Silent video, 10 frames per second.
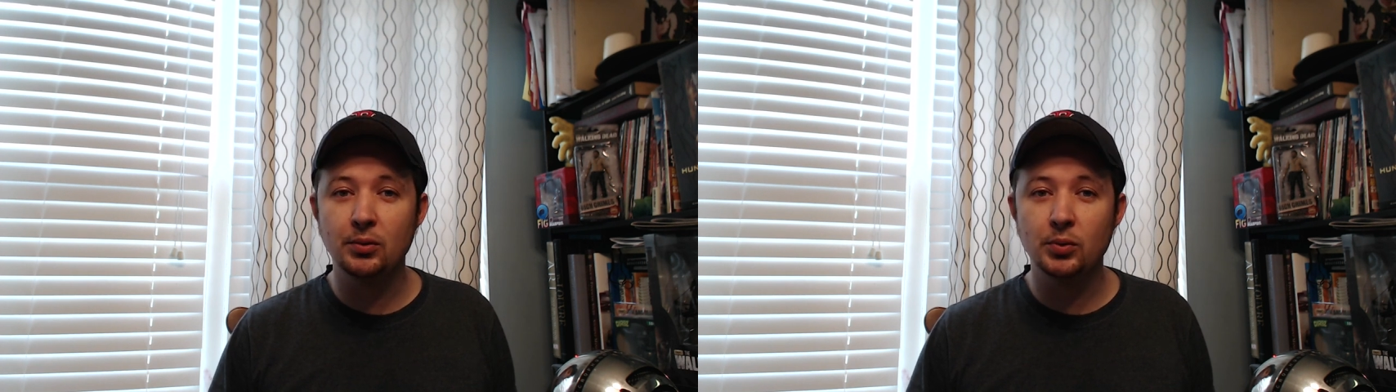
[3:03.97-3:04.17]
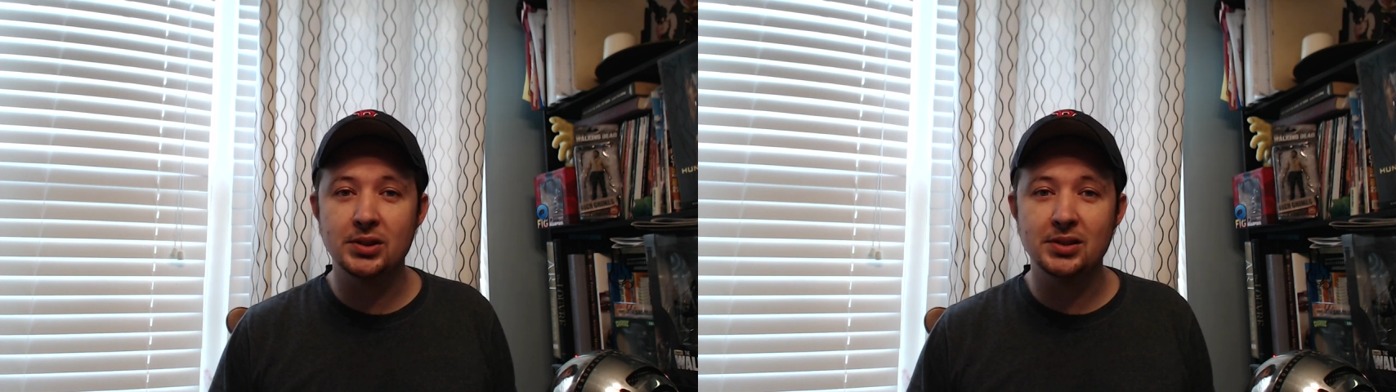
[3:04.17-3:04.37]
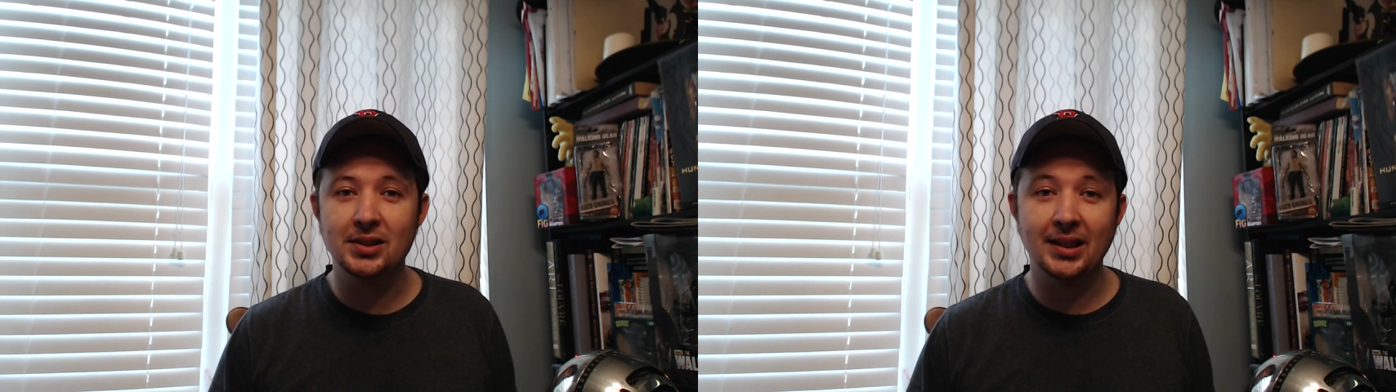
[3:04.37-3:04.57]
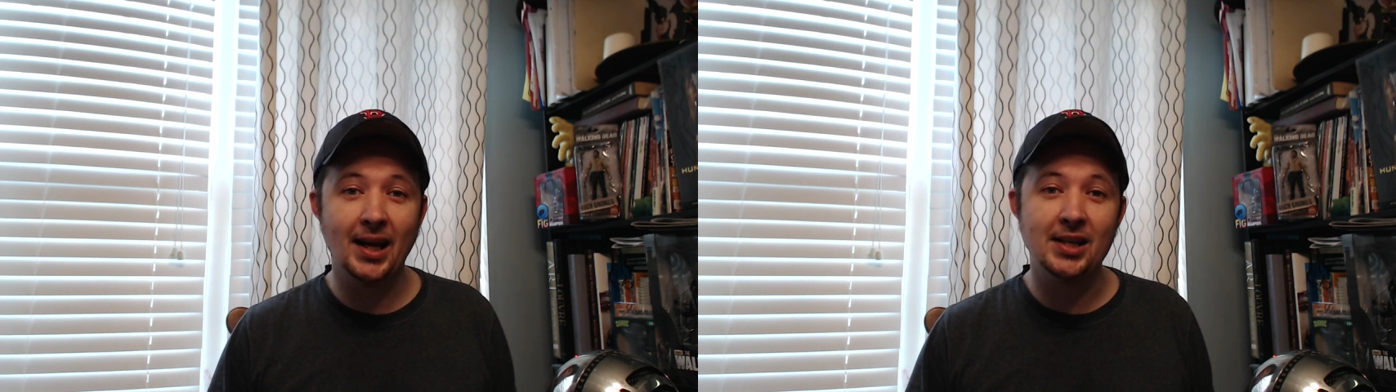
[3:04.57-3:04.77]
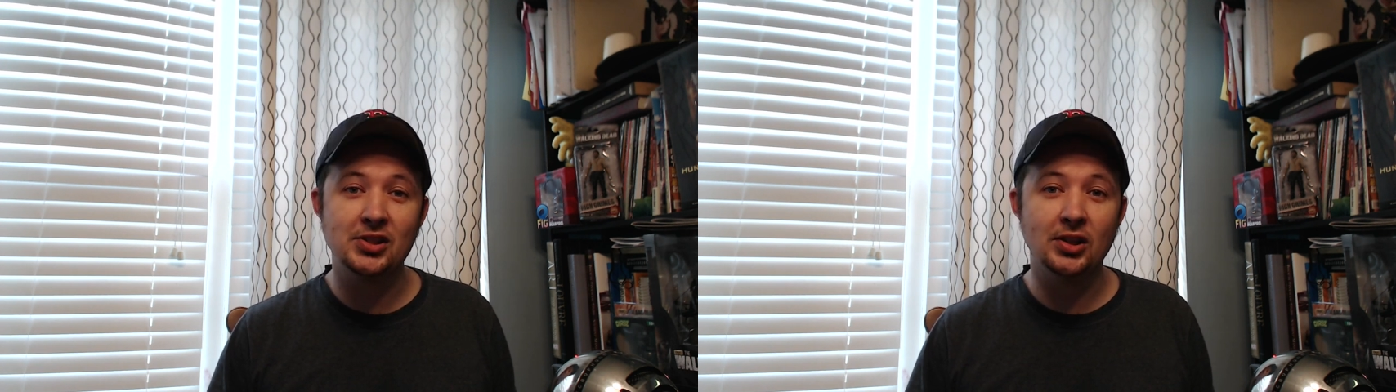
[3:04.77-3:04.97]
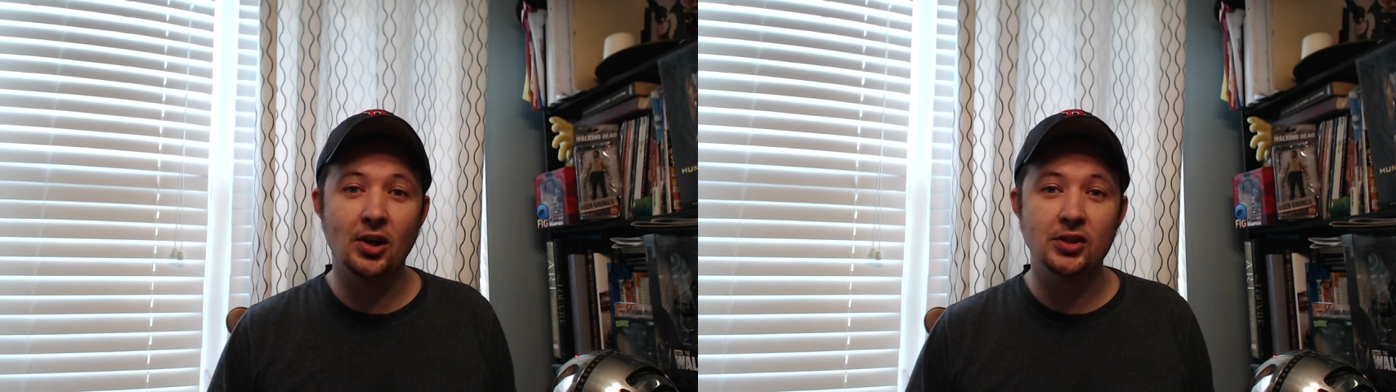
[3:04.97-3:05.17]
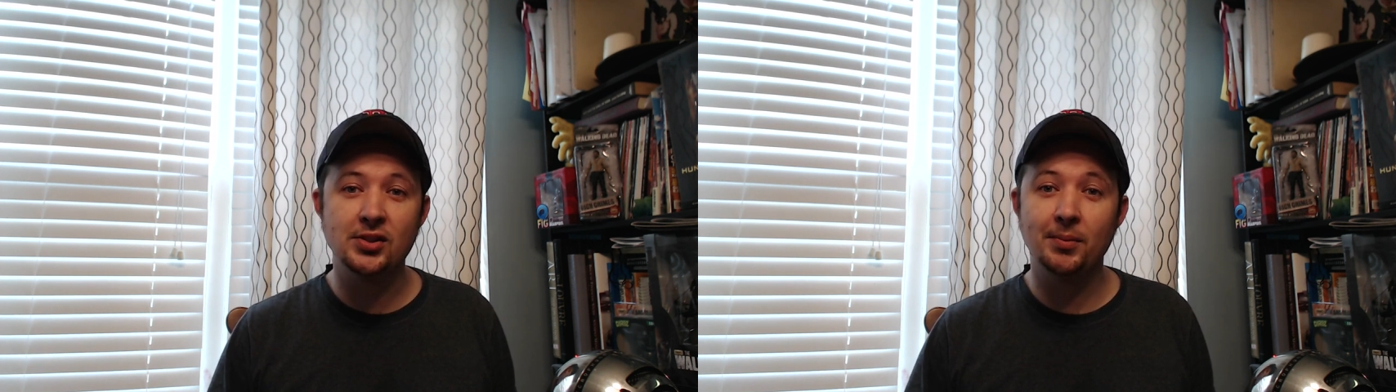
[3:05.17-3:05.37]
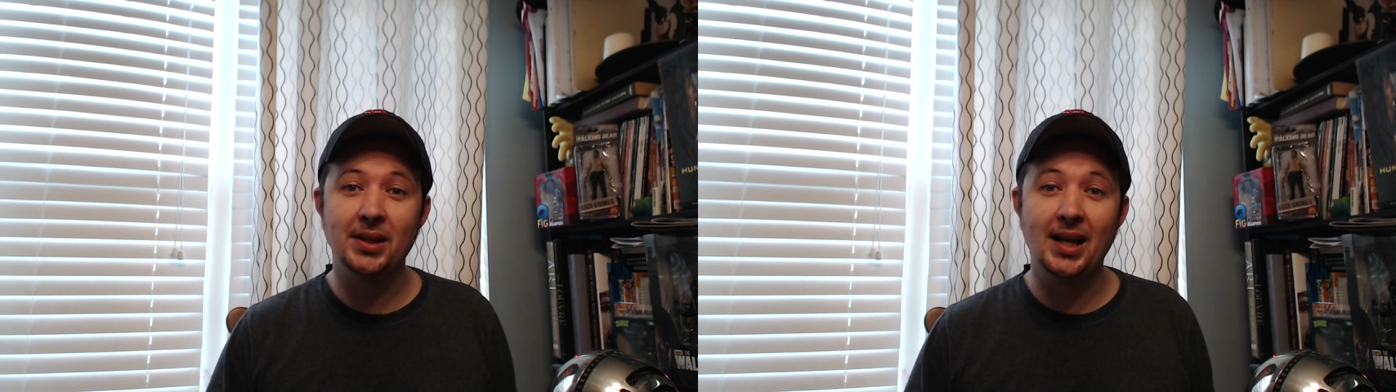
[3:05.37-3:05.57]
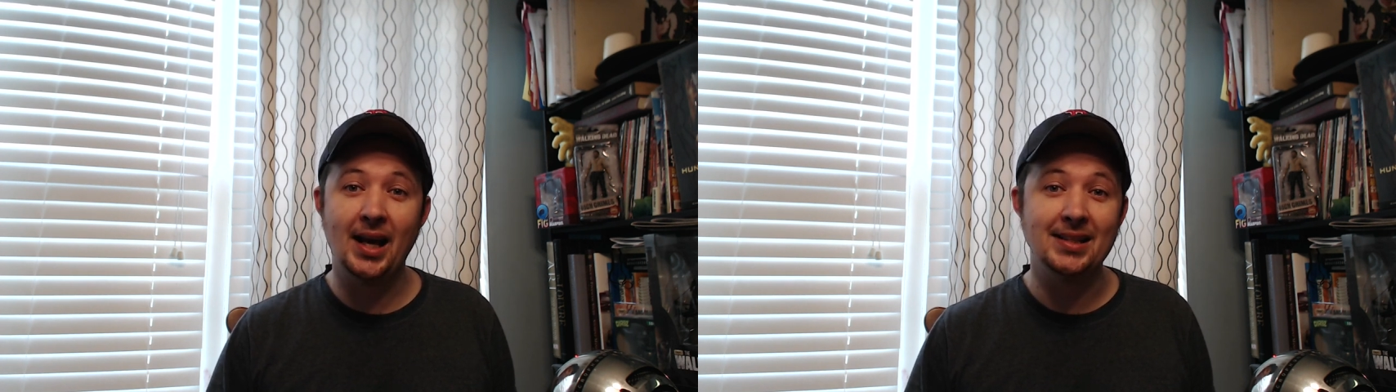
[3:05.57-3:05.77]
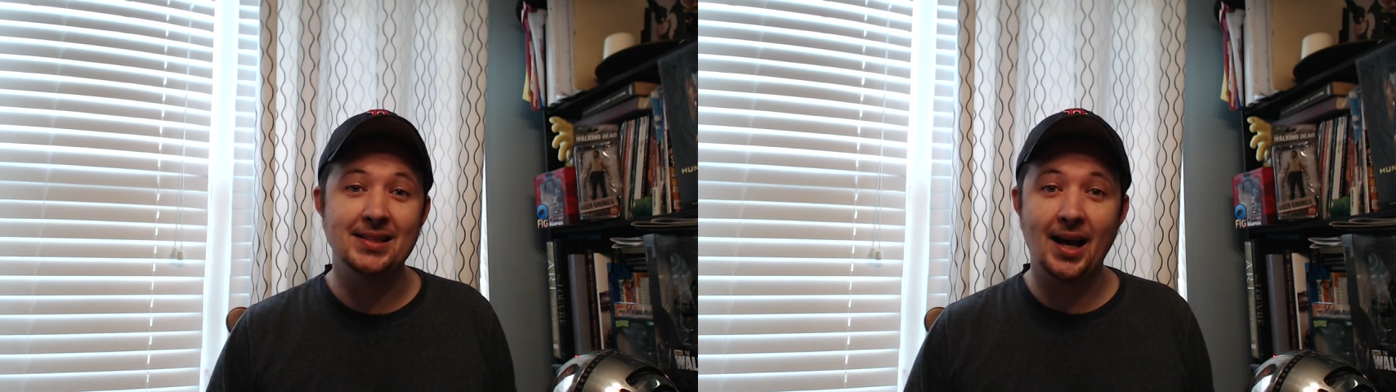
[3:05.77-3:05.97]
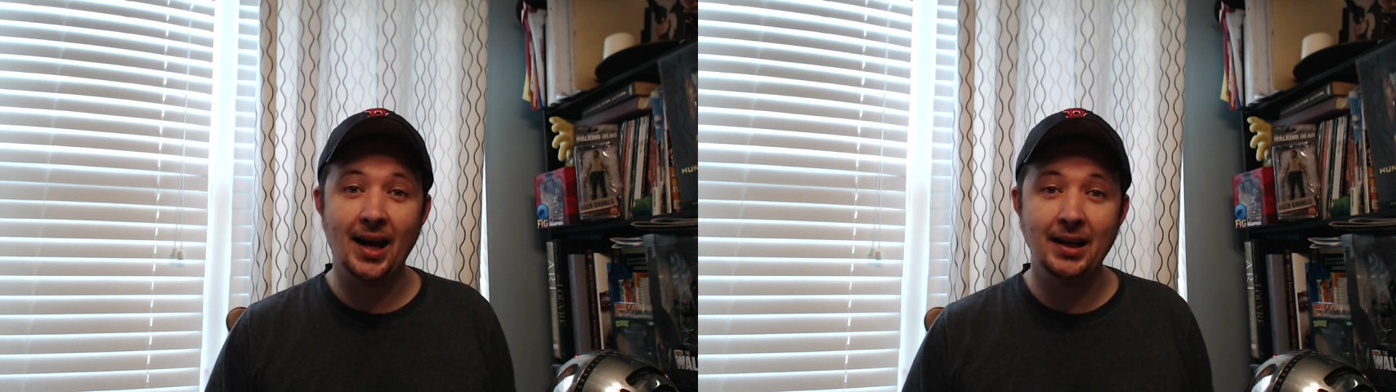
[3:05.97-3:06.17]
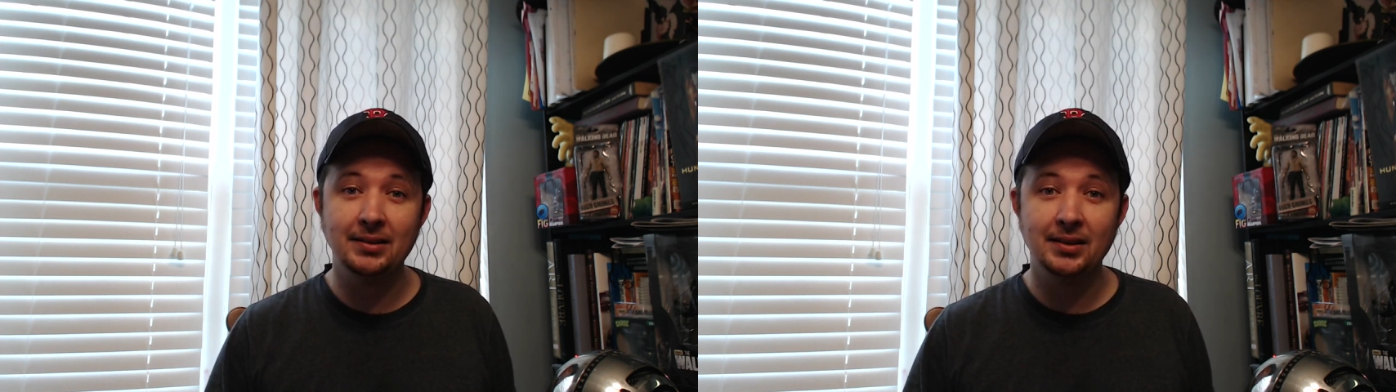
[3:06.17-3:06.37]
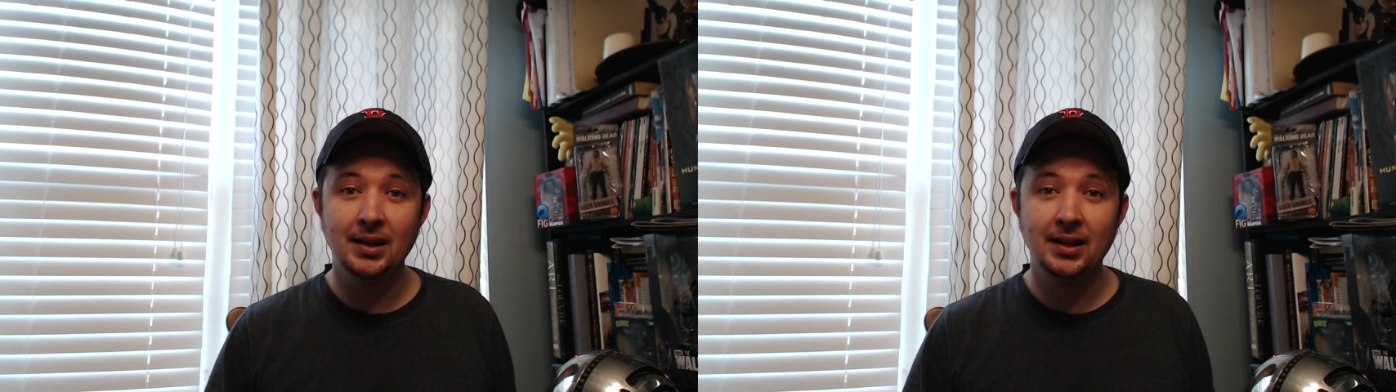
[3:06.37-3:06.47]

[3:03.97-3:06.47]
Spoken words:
which is to cash in on something at its height,